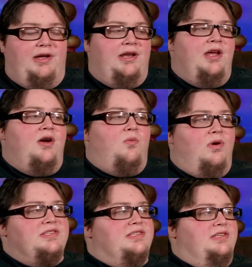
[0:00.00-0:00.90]
but
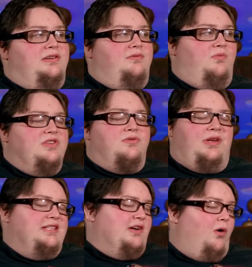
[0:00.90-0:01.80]
once the wizard
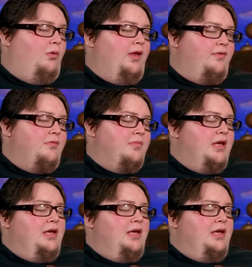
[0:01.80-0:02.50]
gets a hold of them,